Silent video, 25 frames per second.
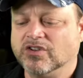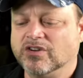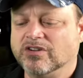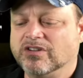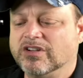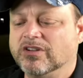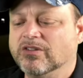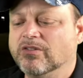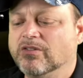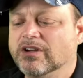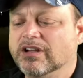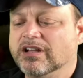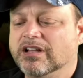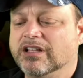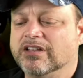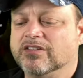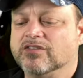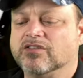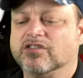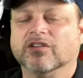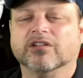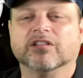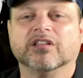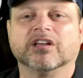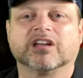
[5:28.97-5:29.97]
you're doing
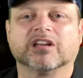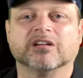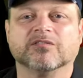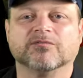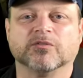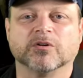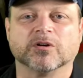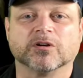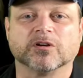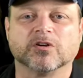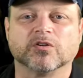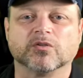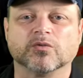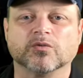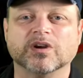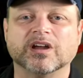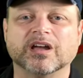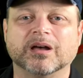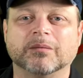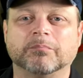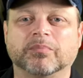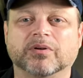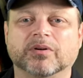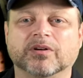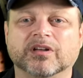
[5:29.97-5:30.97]
is you're looking for
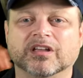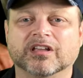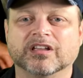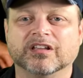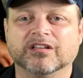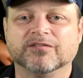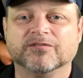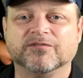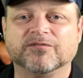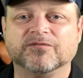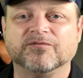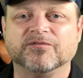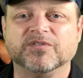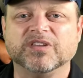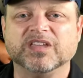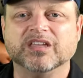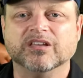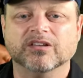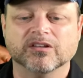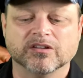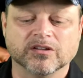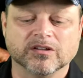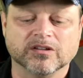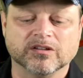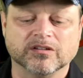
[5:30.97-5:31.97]
grip,
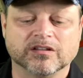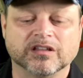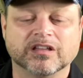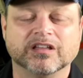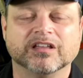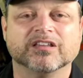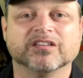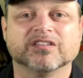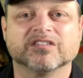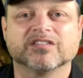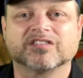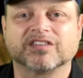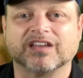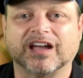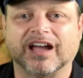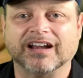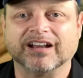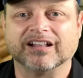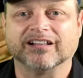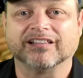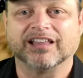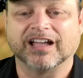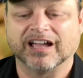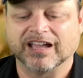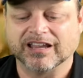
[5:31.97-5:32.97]
feel, sight
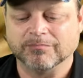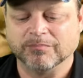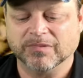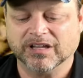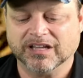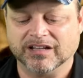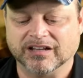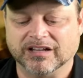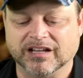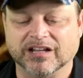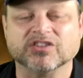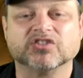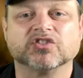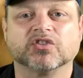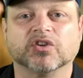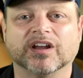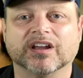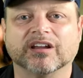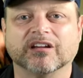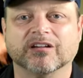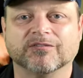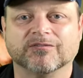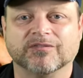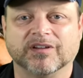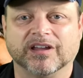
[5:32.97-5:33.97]
alignment, and
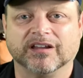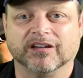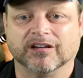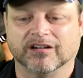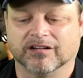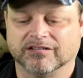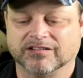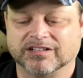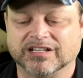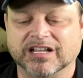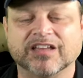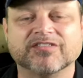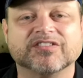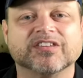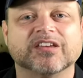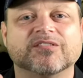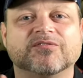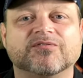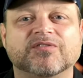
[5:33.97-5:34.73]
trigger finger. Does it